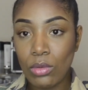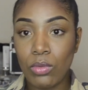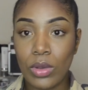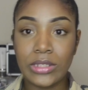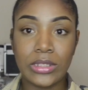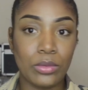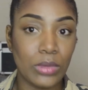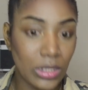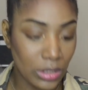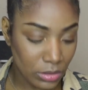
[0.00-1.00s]
once a
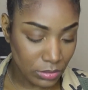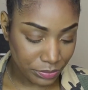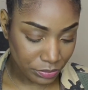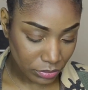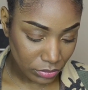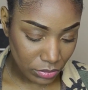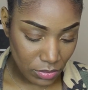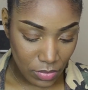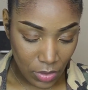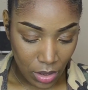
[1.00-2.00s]
week.
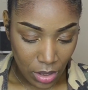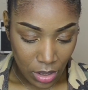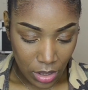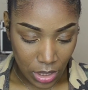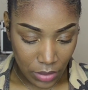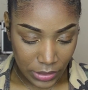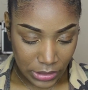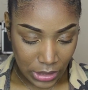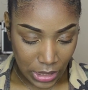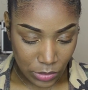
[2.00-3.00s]
Here it
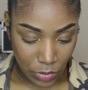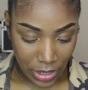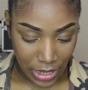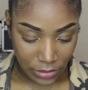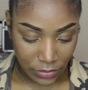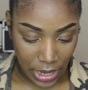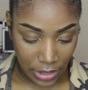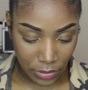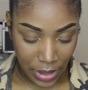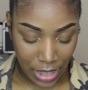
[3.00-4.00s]
says what kind of hair
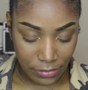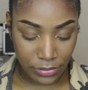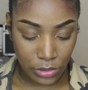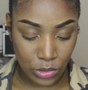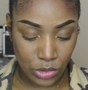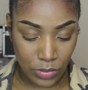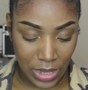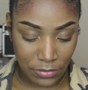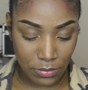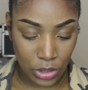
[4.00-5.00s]
you have: loose
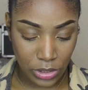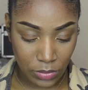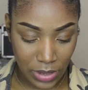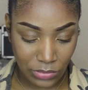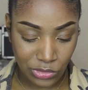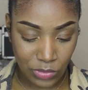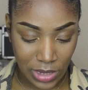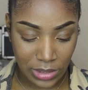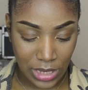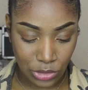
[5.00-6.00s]
wave, body wave,
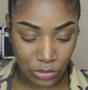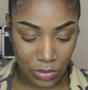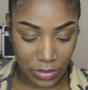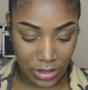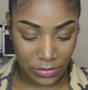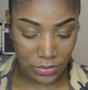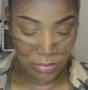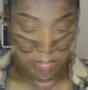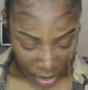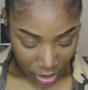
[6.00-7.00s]
straight, natural wave.
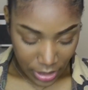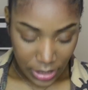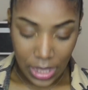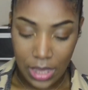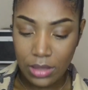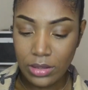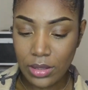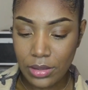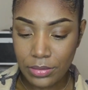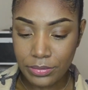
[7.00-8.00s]
And yeah,
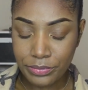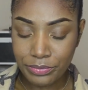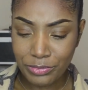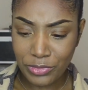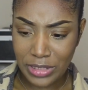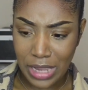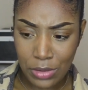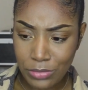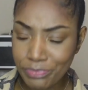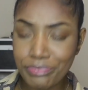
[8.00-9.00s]
for
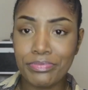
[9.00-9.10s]
now